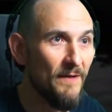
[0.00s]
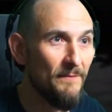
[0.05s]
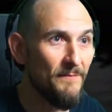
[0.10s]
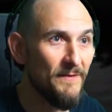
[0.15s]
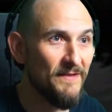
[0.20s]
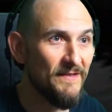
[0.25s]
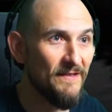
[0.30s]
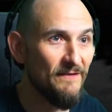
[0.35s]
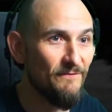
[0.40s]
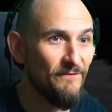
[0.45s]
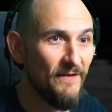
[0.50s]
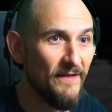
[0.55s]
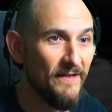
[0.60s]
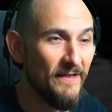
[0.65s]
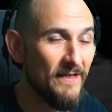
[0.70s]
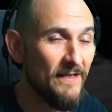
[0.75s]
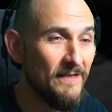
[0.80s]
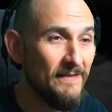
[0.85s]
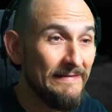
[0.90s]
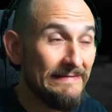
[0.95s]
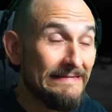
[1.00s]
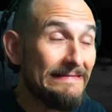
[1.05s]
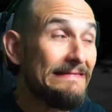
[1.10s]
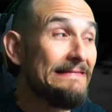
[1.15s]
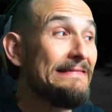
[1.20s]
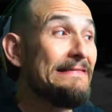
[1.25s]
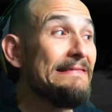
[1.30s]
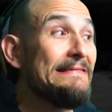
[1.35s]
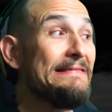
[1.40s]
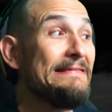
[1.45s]
That's dangerous.
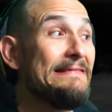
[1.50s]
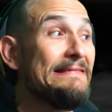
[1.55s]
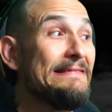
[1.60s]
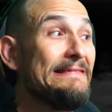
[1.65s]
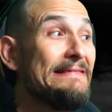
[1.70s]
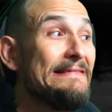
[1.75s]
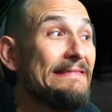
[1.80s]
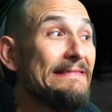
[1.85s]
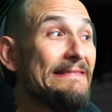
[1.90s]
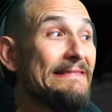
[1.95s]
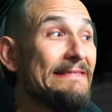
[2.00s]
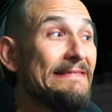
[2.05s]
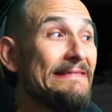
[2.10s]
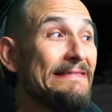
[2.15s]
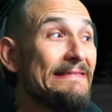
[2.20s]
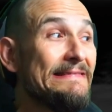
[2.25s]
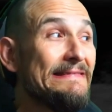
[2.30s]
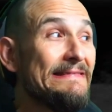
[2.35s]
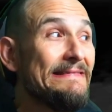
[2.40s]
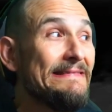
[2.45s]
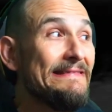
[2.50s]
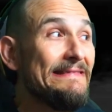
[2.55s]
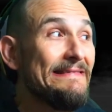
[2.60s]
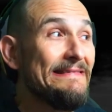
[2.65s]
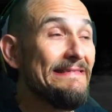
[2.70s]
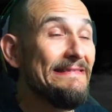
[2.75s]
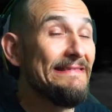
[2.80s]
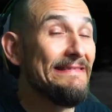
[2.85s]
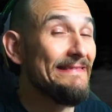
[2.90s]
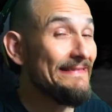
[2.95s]
Yes.
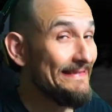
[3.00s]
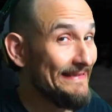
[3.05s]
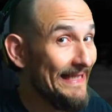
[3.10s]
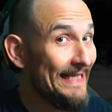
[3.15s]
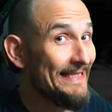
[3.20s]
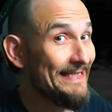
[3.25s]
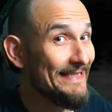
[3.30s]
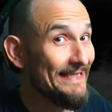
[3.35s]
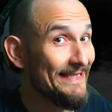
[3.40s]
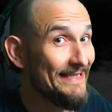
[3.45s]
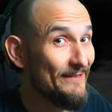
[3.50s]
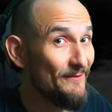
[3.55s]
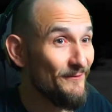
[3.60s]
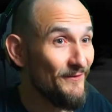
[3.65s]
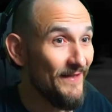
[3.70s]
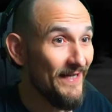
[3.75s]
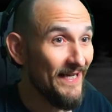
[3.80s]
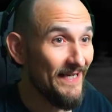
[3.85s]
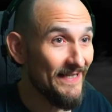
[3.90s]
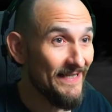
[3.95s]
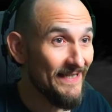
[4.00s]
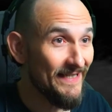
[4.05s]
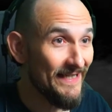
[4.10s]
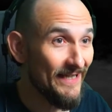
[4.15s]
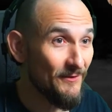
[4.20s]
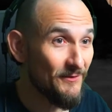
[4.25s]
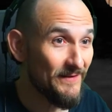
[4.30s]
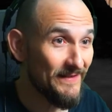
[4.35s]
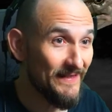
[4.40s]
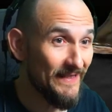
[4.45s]
And what I try, of course, to
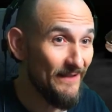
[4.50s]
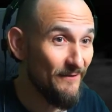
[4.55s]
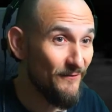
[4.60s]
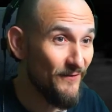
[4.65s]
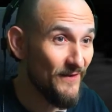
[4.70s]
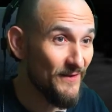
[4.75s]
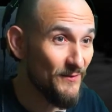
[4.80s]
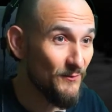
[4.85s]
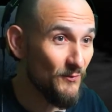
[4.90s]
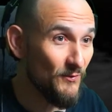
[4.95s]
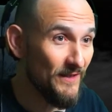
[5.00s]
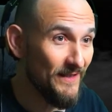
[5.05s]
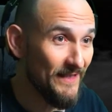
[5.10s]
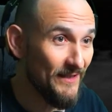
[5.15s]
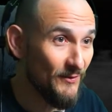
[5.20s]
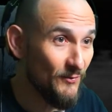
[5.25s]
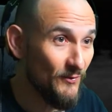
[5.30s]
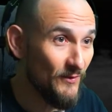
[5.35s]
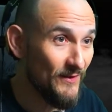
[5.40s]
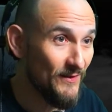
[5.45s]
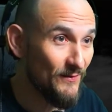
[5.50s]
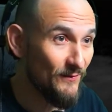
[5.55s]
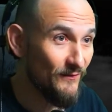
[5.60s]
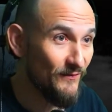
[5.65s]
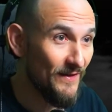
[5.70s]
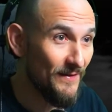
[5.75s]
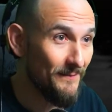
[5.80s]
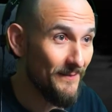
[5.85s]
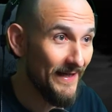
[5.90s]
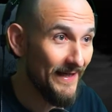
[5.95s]
avoid here is the pike.